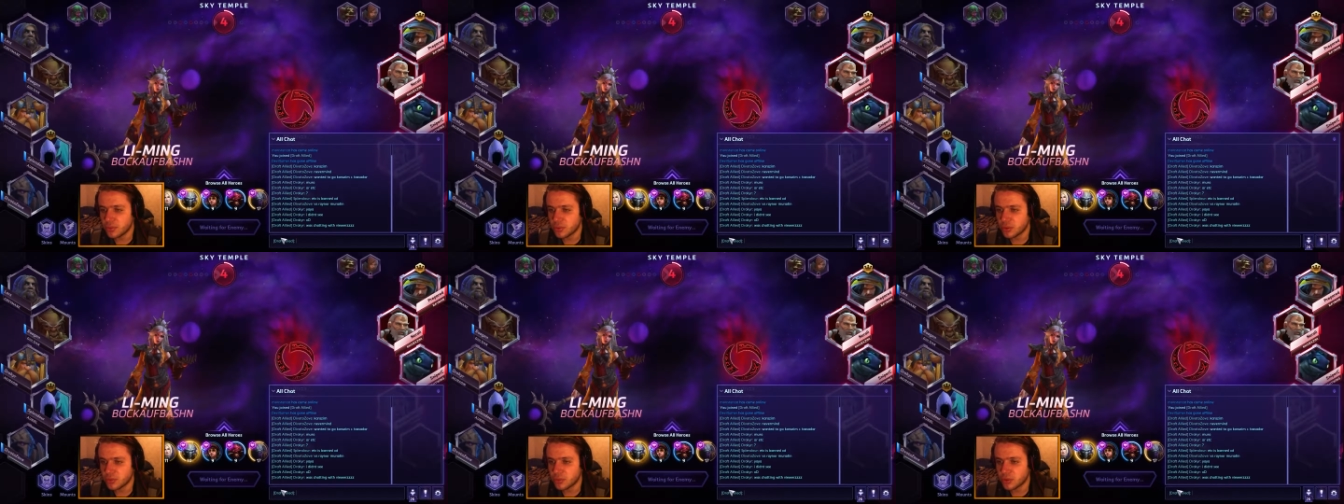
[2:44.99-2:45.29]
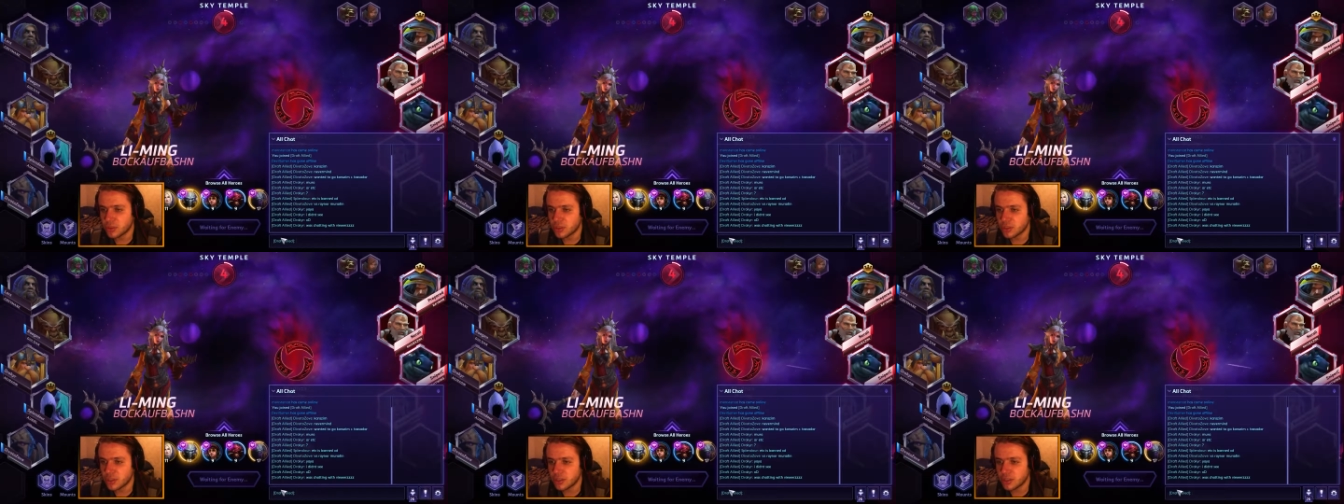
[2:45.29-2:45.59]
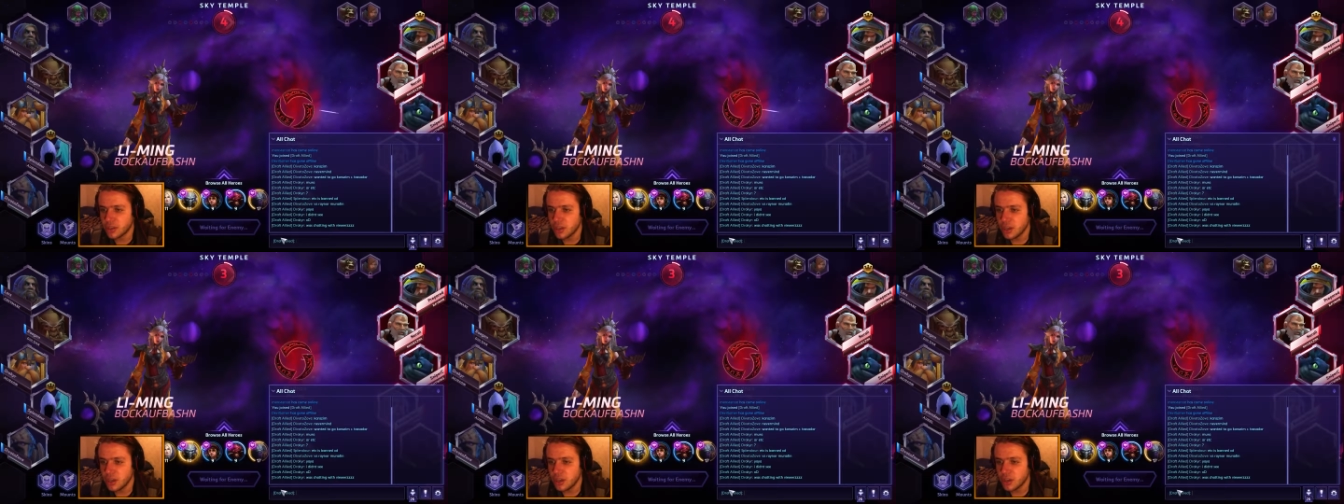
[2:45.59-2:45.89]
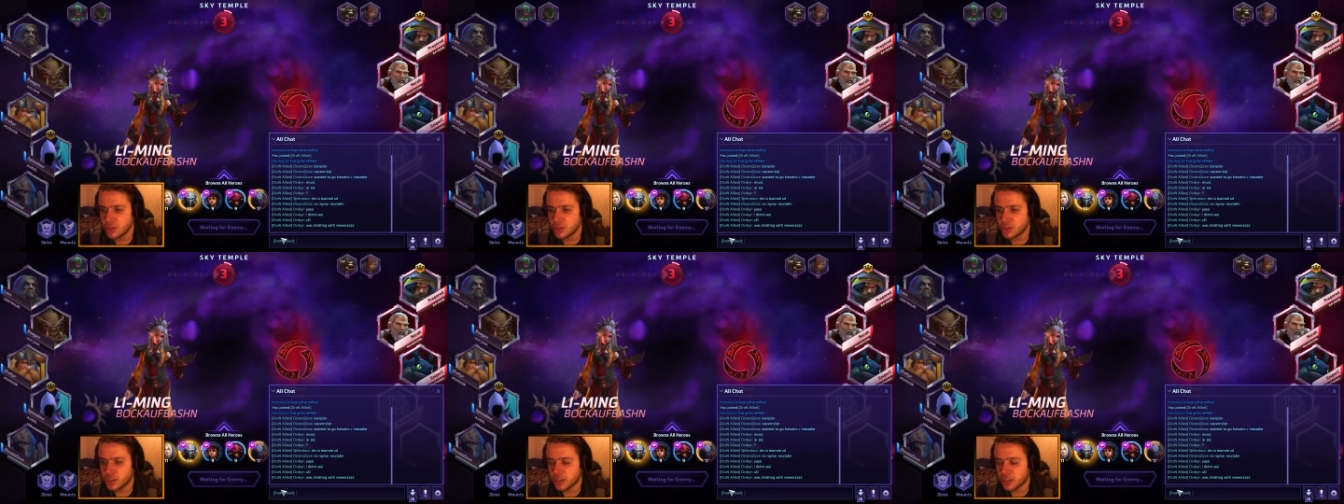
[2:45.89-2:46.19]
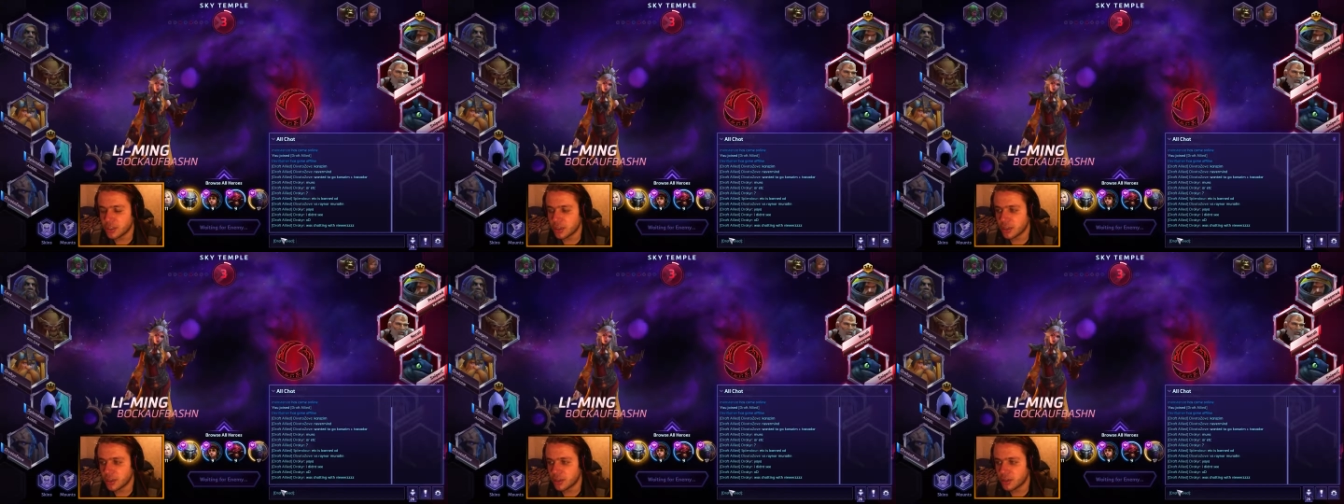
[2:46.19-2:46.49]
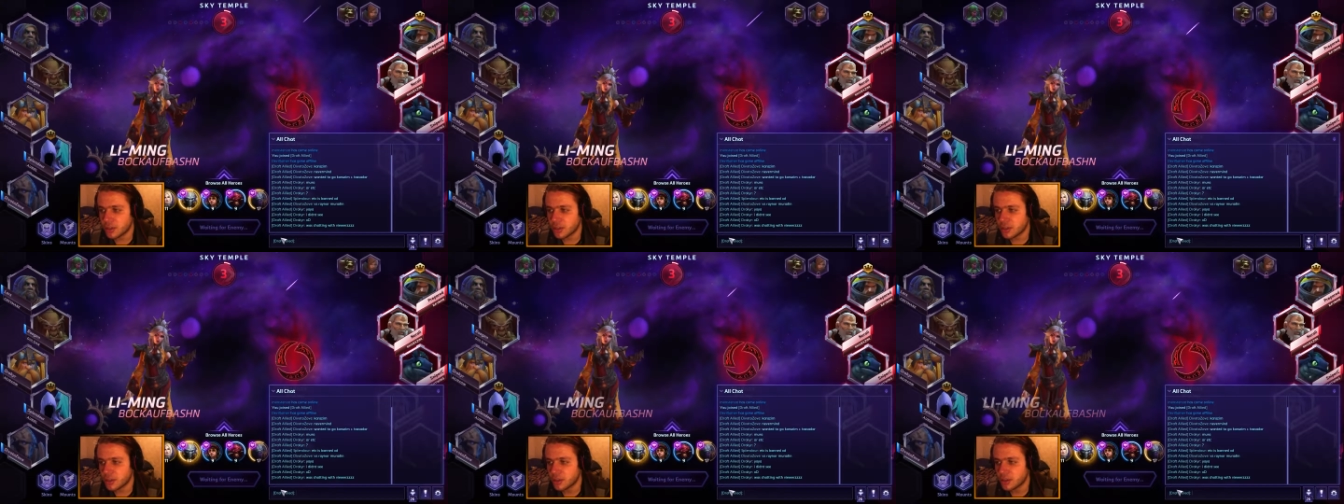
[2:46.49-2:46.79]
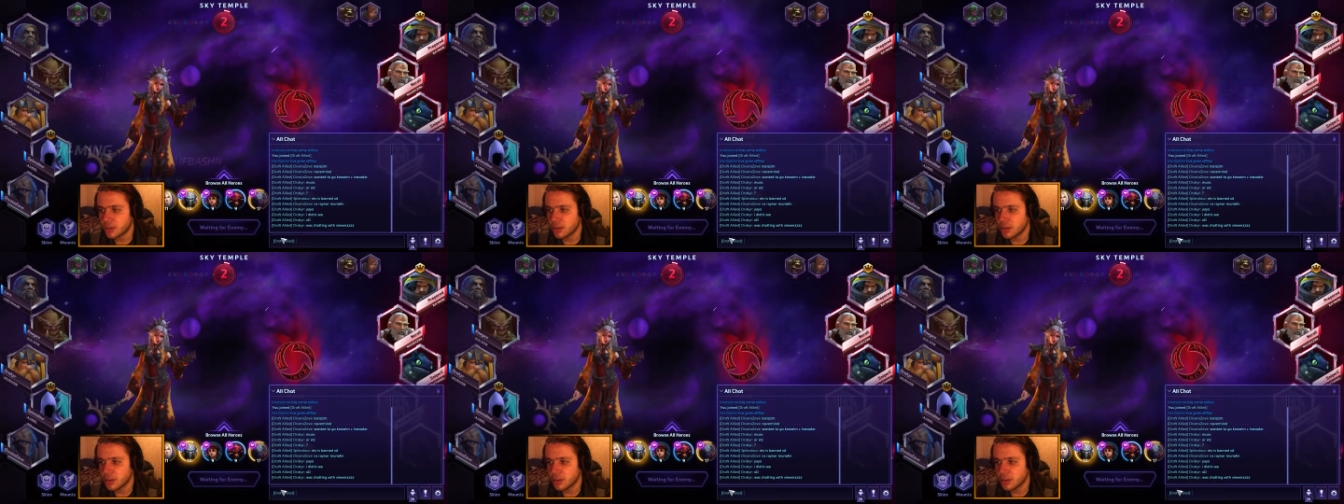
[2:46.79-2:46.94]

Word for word: or more than she can